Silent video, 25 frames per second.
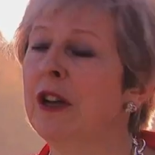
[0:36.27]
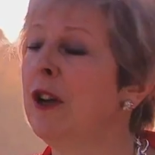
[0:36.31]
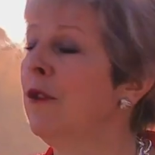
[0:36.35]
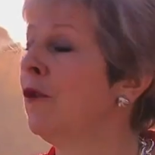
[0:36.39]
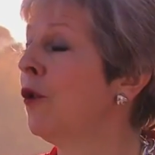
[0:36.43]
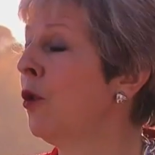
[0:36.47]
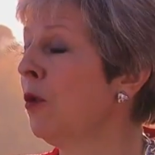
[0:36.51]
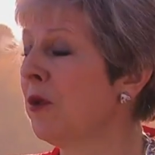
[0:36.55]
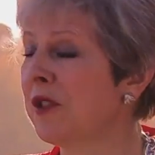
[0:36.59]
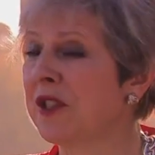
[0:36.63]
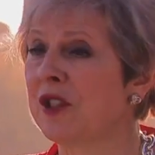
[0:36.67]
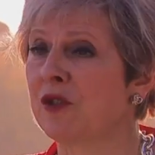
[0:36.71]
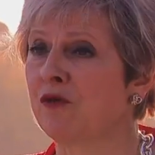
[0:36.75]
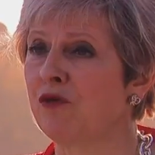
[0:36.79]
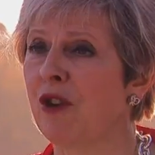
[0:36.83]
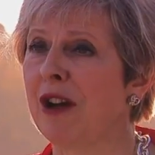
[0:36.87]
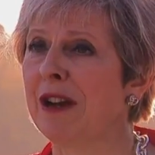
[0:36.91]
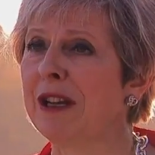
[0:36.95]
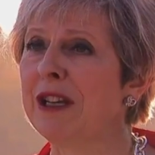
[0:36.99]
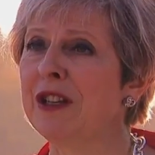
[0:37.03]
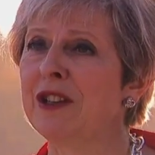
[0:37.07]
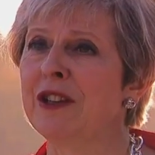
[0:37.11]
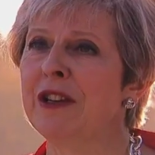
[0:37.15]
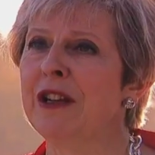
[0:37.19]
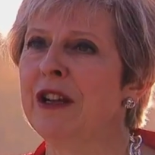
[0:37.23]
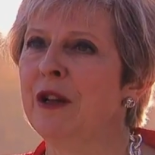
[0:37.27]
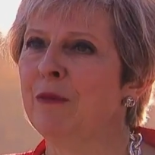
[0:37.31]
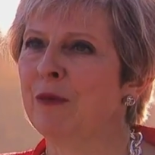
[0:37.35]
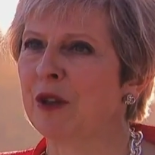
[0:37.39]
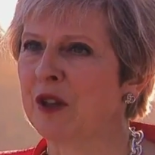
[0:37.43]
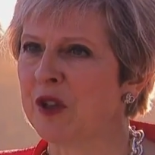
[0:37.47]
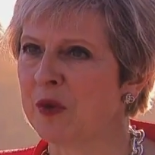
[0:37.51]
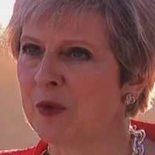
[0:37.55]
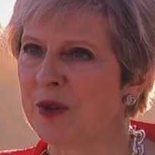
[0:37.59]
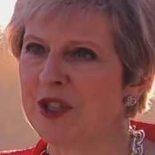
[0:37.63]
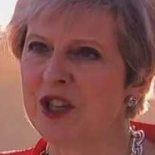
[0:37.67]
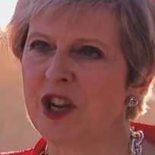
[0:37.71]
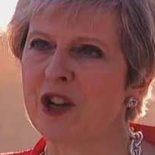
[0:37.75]
Of course it's right,
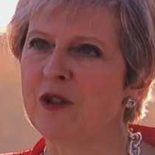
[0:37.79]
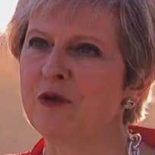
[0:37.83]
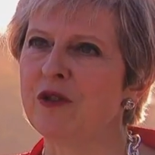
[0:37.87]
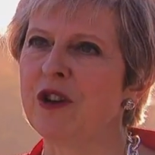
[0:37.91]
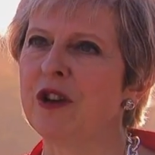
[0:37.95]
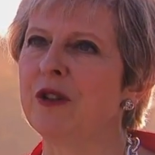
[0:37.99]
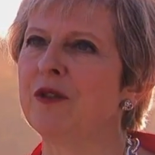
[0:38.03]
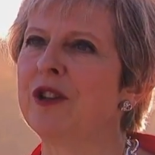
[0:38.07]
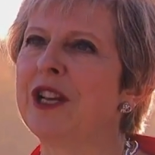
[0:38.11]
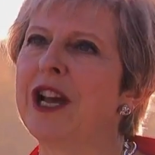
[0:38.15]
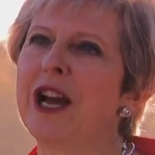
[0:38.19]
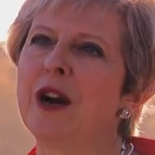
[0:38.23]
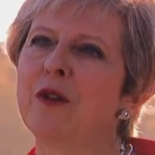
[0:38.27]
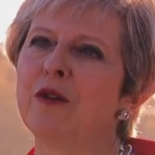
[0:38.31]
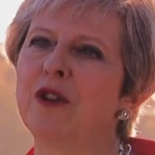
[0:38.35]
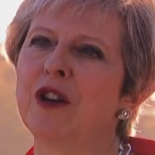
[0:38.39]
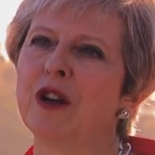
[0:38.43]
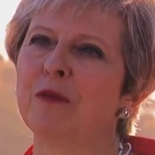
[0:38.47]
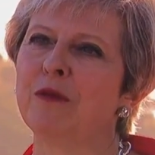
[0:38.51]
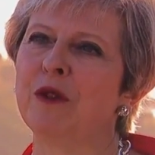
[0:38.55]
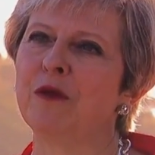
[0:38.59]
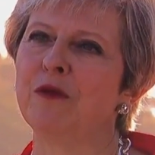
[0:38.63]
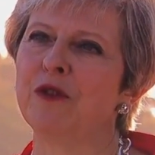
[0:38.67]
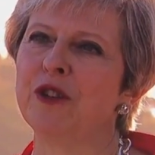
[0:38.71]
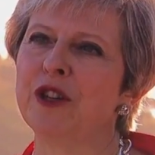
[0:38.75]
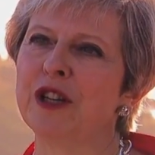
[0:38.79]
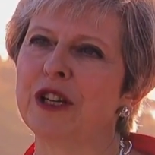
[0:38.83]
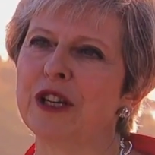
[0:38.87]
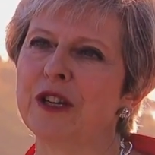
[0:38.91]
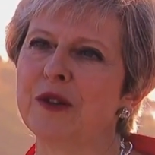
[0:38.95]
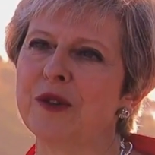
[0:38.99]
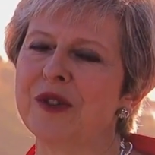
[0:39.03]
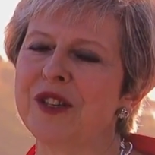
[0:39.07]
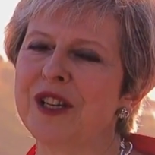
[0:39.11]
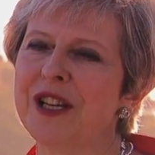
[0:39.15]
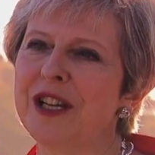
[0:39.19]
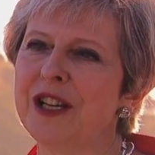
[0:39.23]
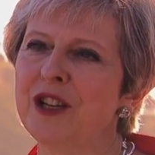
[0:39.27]
because we don't know the outcome of the
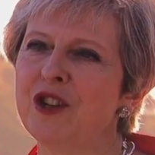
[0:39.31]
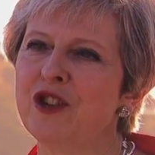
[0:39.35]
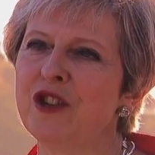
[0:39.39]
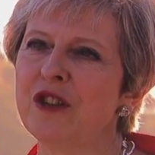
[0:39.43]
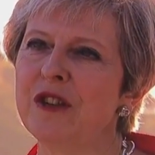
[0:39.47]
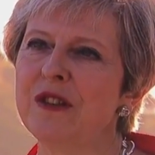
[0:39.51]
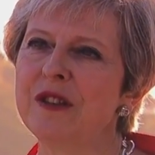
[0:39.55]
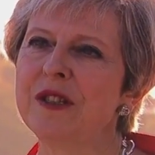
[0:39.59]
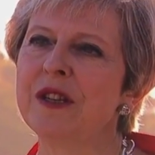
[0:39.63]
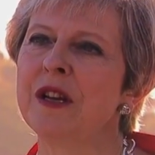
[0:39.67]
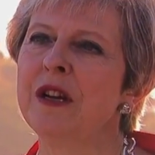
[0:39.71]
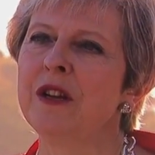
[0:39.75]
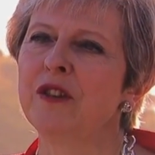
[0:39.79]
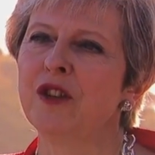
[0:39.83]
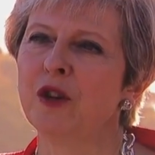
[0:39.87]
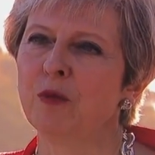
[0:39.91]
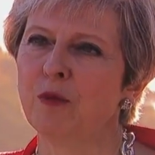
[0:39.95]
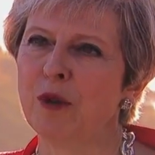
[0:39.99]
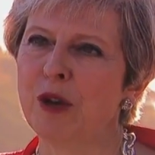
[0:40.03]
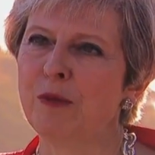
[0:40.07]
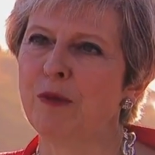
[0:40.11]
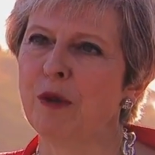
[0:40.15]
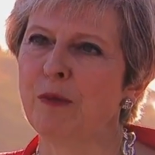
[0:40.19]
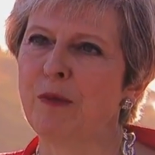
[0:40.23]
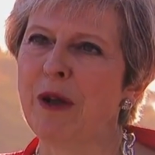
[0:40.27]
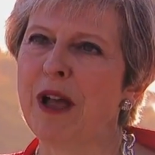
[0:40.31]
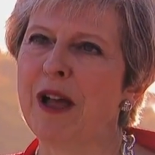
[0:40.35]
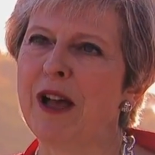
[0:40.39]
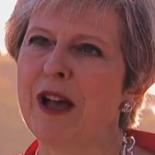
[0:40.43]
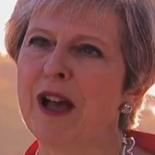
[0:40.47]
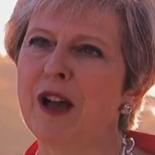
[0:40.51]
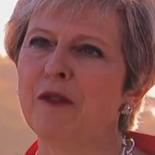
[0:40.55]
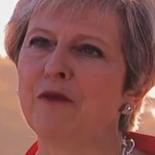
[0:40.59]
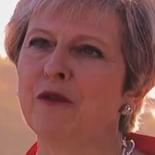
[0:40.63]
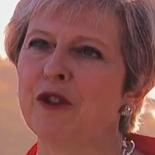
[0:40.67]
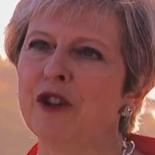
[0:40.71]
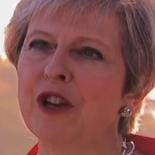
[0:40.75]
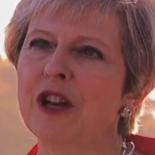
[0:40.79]
negotiations, that we
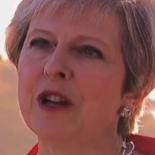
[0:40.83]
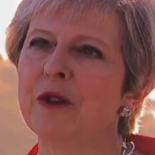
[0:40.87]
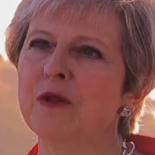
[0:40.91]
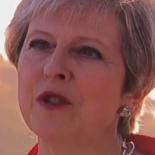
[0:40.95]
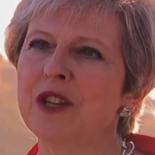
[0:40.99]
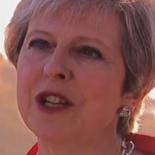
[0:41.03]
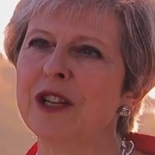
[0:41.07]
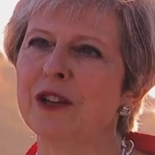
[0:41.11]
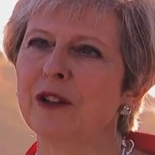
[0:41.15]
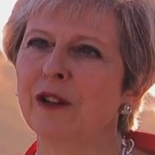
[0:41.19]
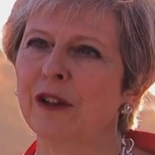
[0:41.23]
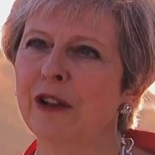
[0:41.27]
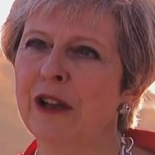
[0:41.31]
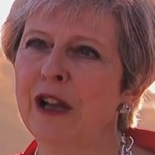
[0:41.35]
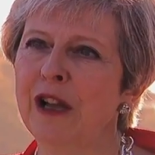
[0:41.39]
prepare for no deal.